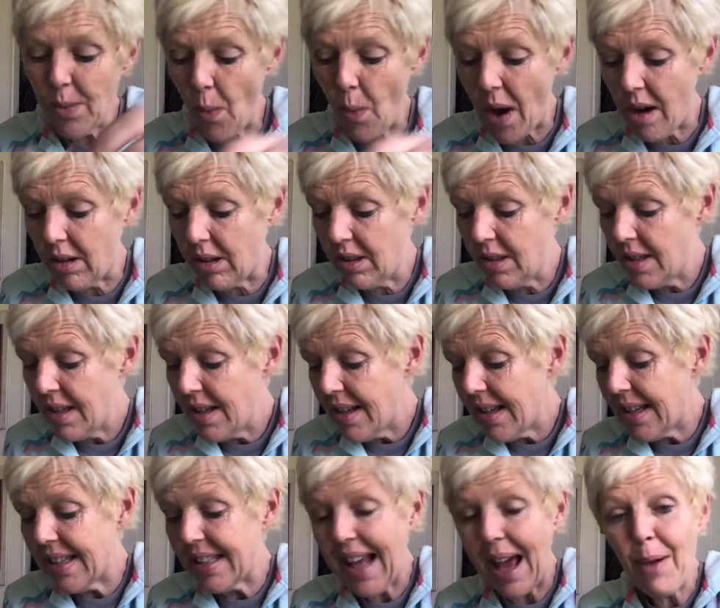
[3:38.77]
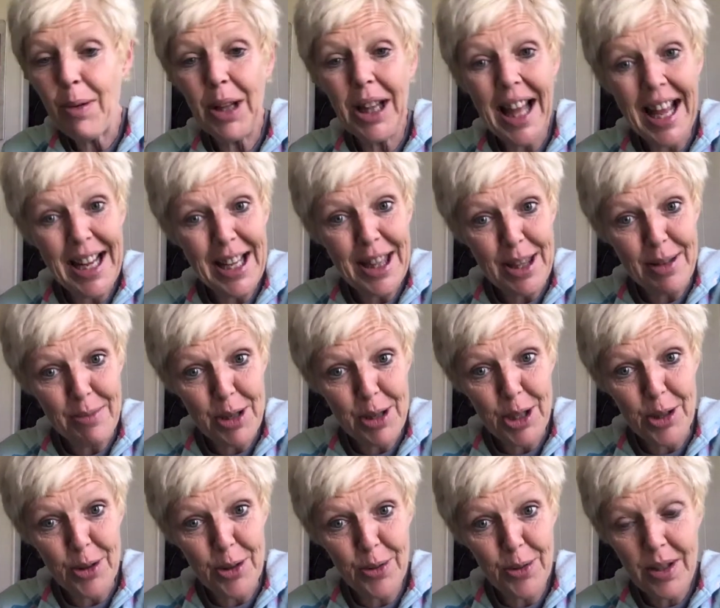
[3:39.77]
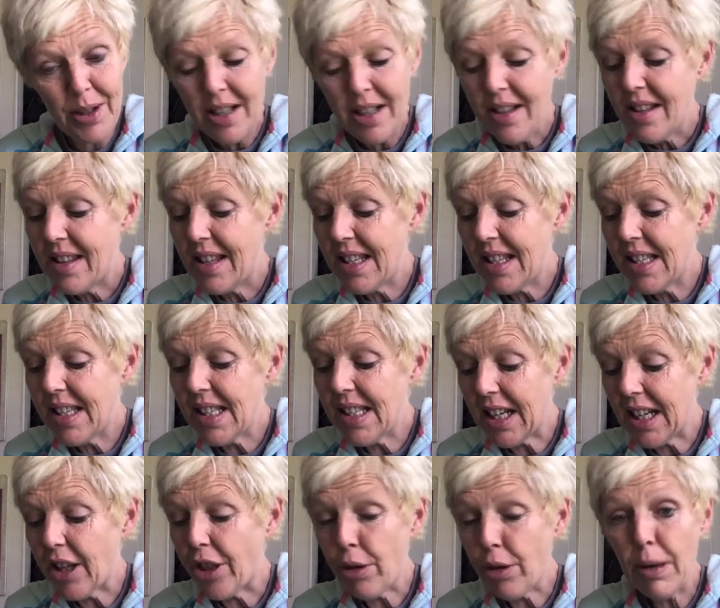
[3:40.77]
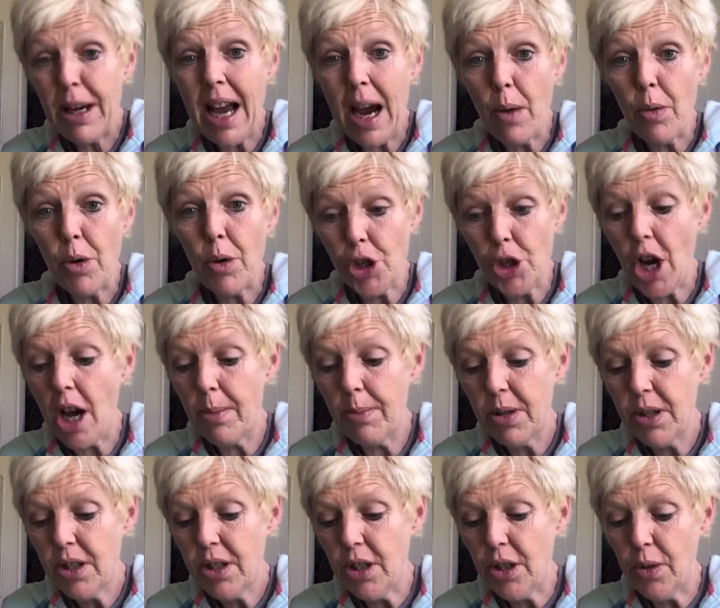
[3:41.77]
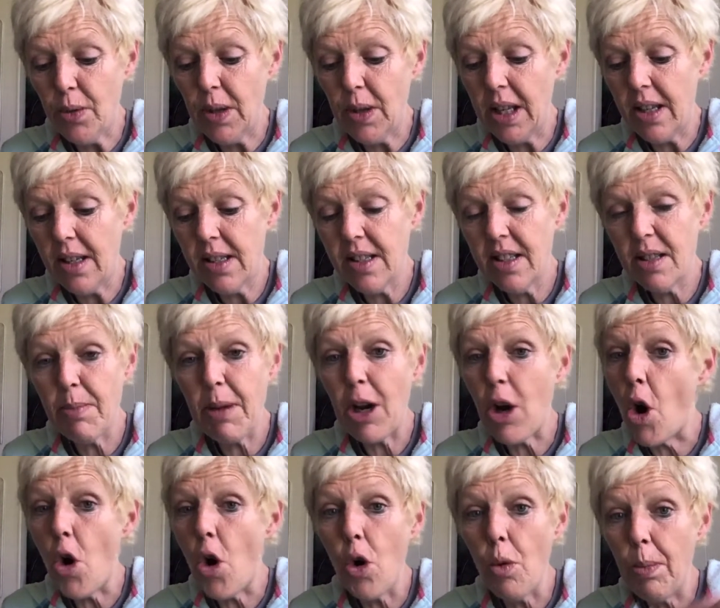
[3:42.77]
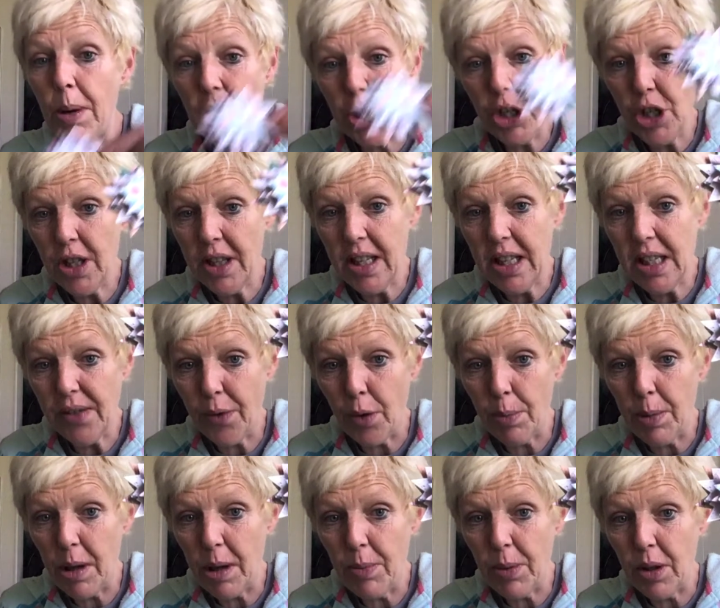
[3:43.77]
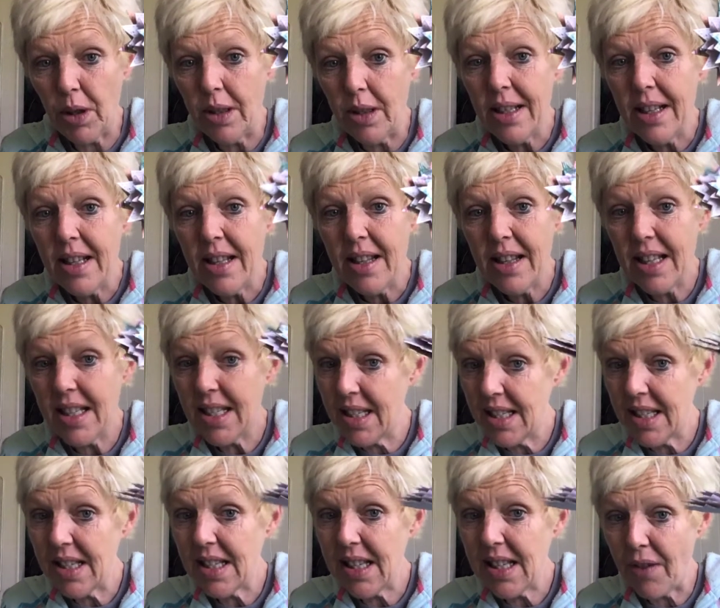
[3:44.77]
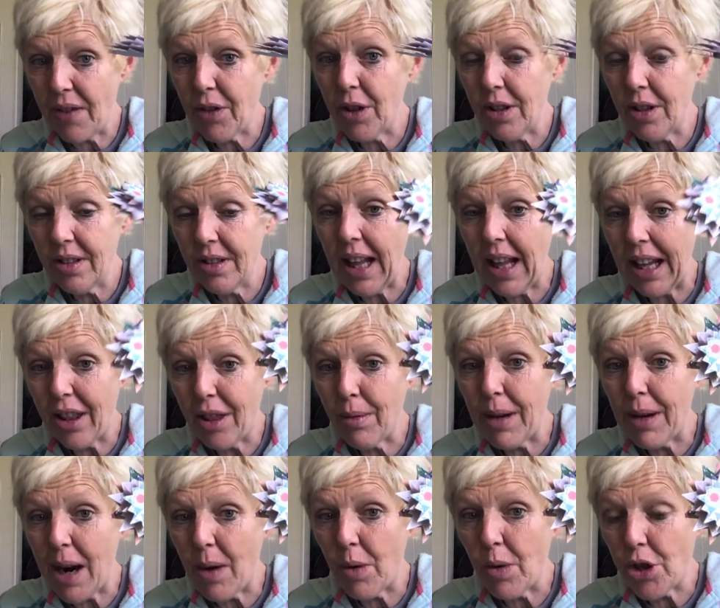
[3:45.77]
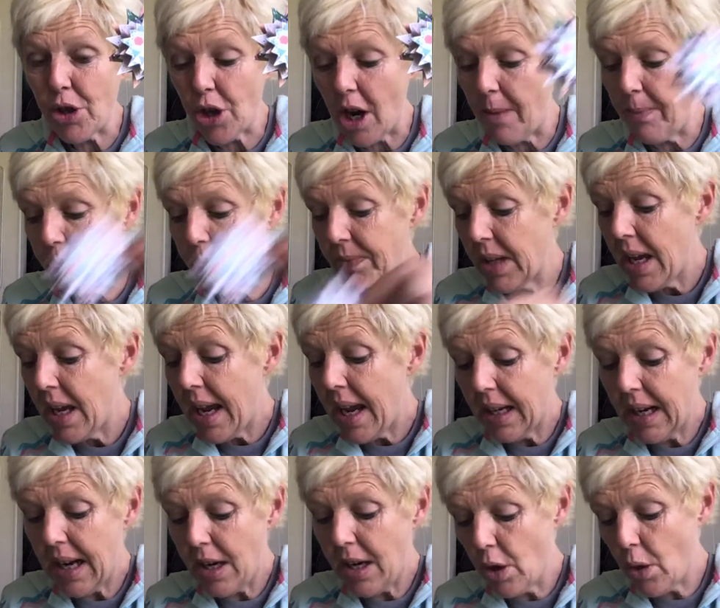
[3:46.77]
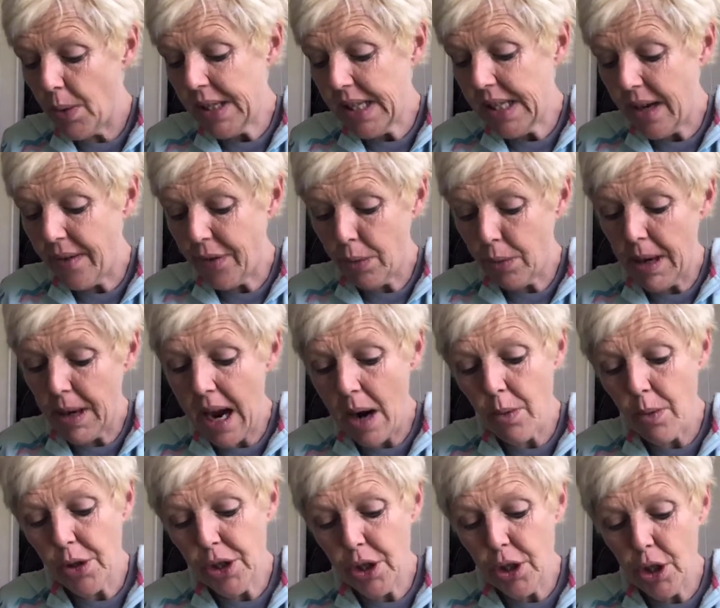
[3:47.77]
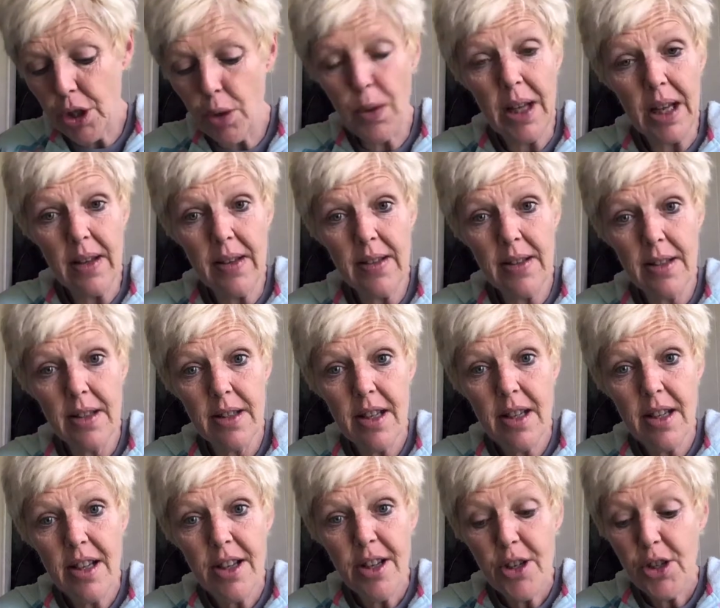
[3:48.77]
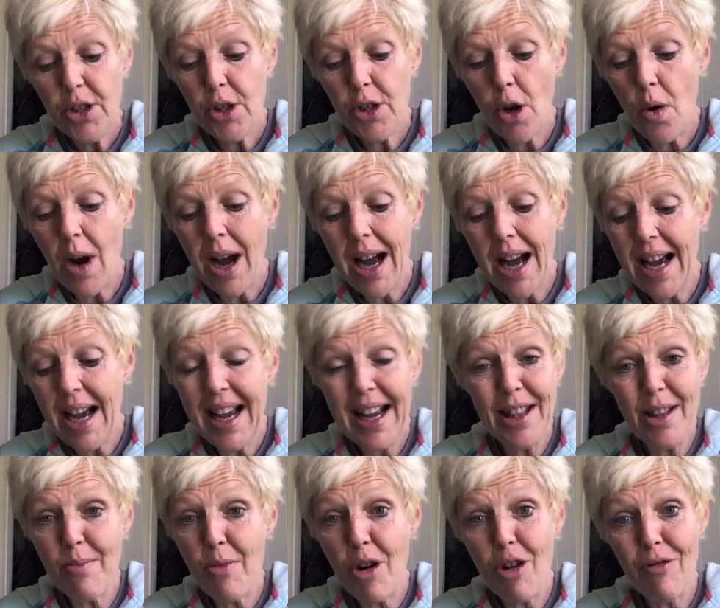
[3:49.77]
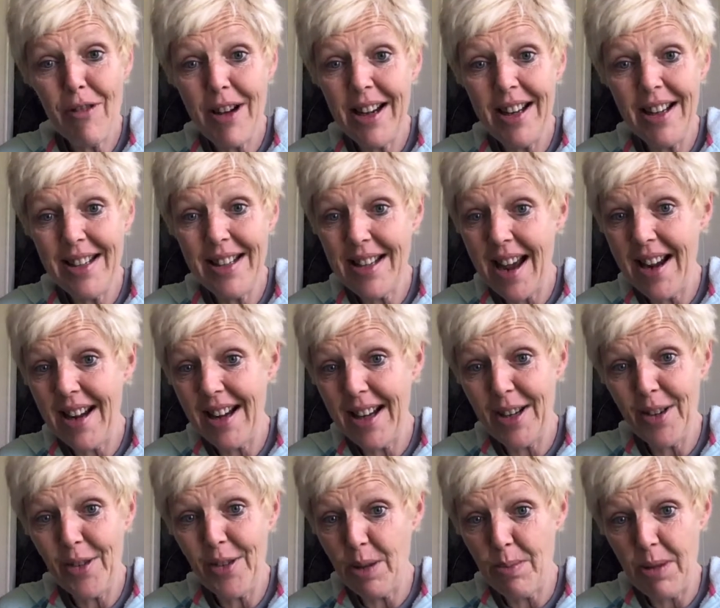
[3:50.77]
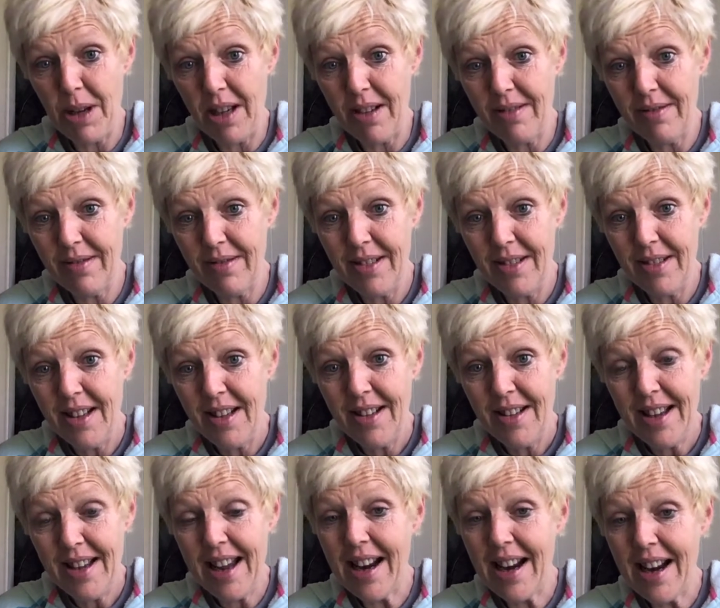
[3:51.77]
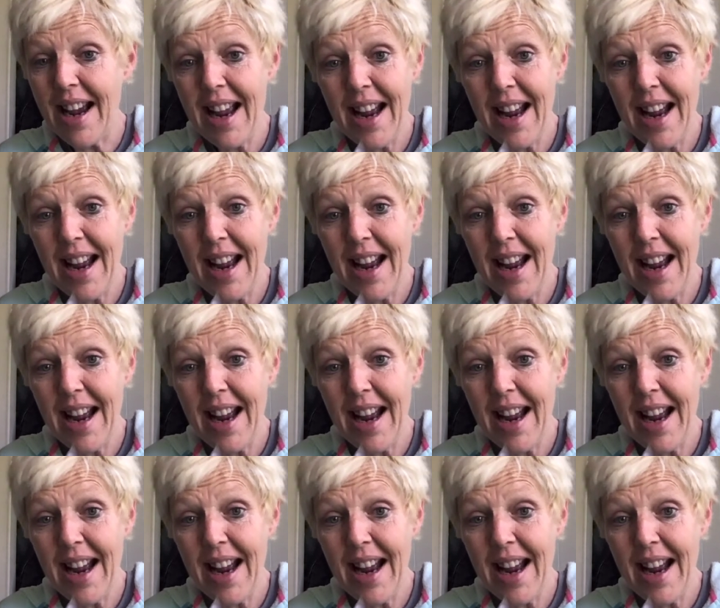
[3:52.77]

well as I would like them to. This is like a 3-hour job to do these, to make a whole bunch of these for people. This is a 3-hour job. And I don't always have 3 hours to do this. So I had them all ready and die cut out in a bit. And I